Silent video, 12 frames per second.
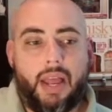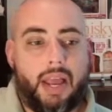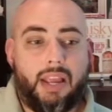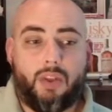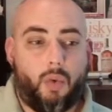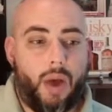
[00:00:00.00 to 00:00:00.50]

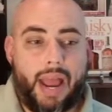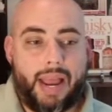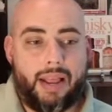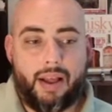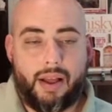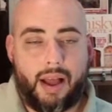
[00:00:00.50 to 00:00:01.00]
Either
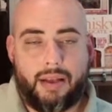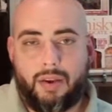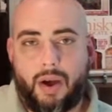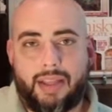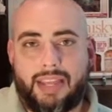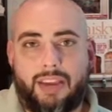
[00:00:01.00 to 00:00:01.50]
way, uh,
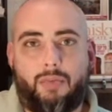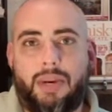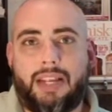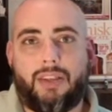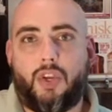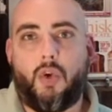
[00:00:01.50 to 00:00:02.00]
you know, I think we
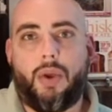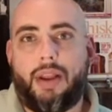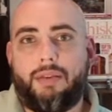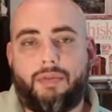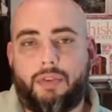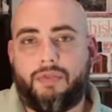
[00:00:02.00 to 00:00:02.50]
need to tune
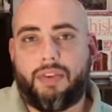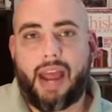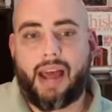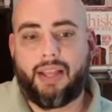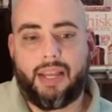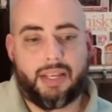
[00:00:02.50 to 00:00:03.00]
in for the
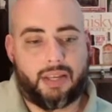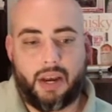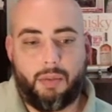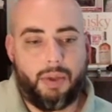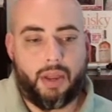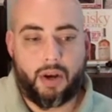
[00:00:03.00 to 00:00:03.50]
finale. It's
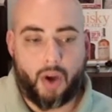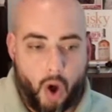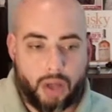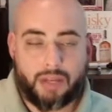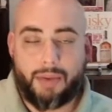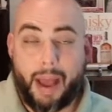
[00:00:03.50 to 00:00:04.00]
going to be an
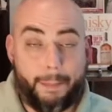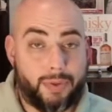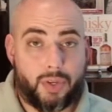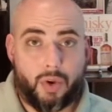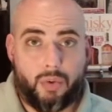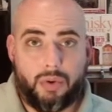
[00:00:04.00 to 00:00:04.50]
awesome
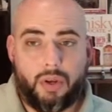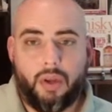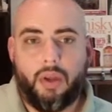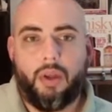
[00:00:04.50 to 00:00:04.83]
episode.